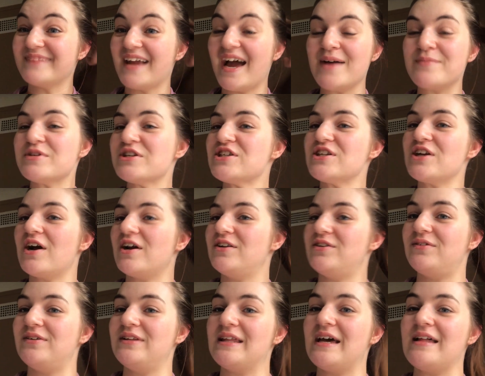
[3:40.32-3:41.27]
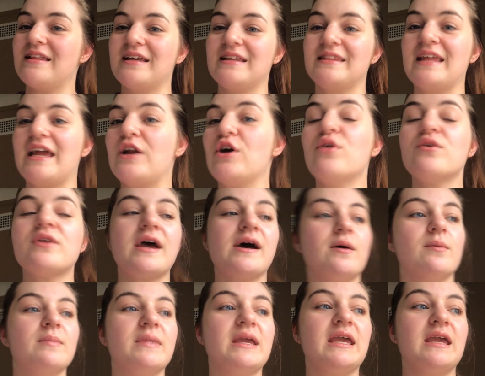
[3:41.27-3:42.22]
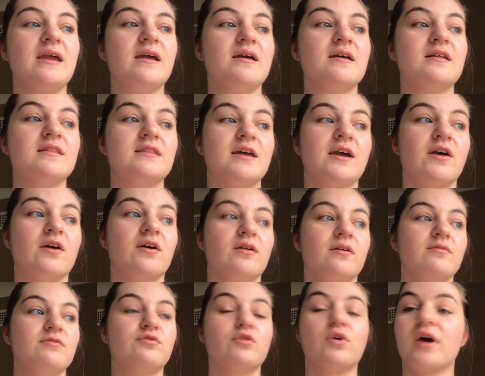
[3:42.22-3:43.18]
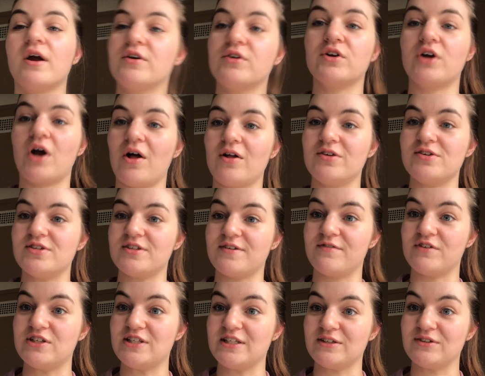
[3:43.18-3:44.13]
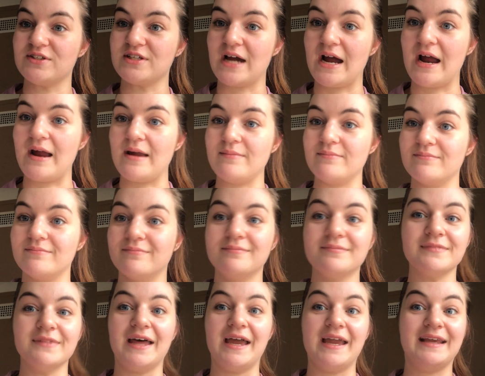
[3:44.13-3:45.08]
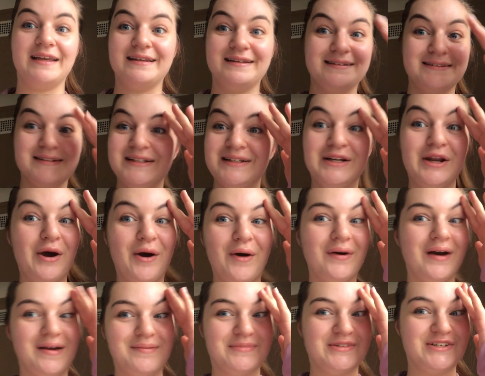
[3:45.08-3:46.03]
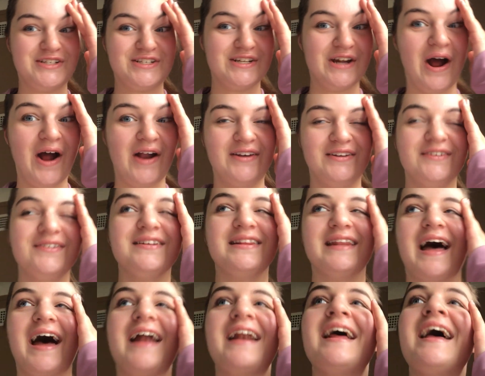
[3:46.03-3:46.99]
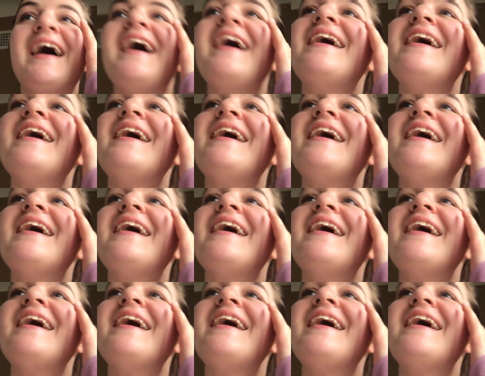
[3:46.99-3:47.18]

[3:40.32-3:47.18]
I'm just not doing that. Like, they don't help me. They're $400 every single time. Like, no, I'm just not doing that.